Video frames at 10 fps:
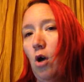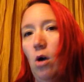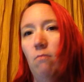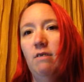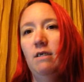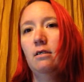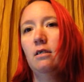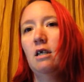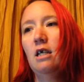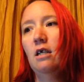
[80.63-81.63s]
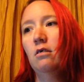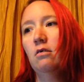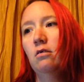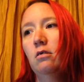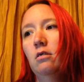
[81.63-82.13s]
Obviously,
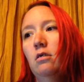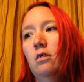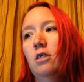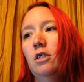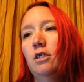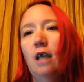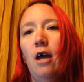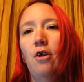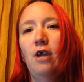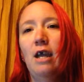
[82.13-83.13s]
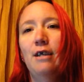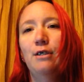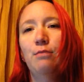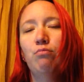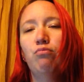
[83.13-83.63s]
Saturday's